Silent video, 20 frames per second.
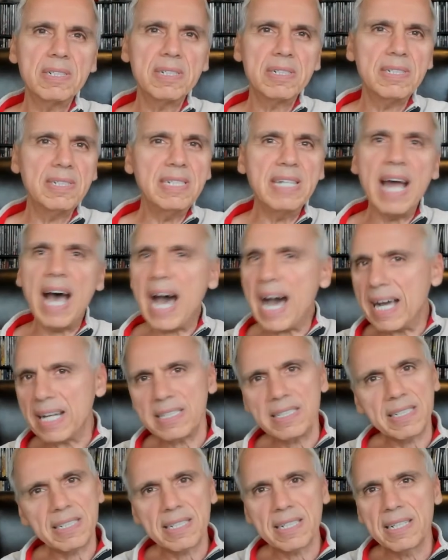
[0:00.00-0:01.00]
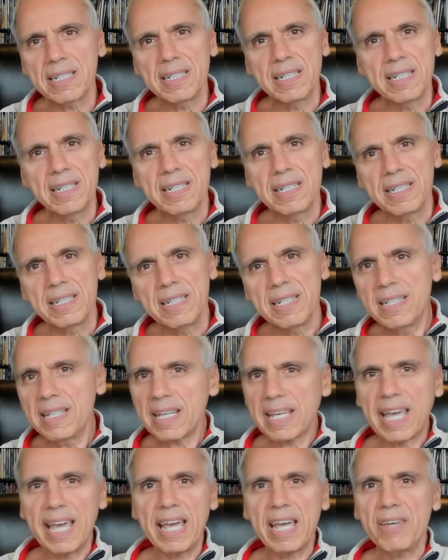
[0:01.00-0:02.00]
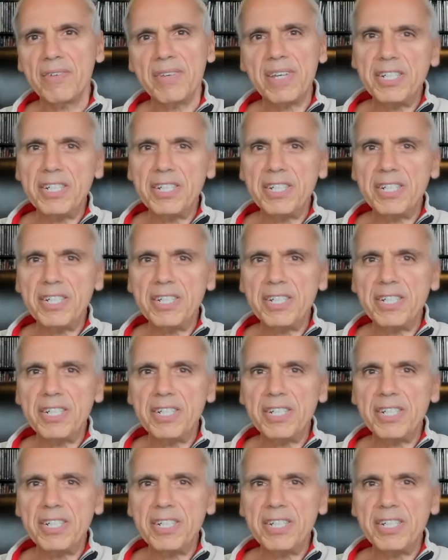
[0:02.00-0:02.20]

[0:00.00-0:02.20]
not the king of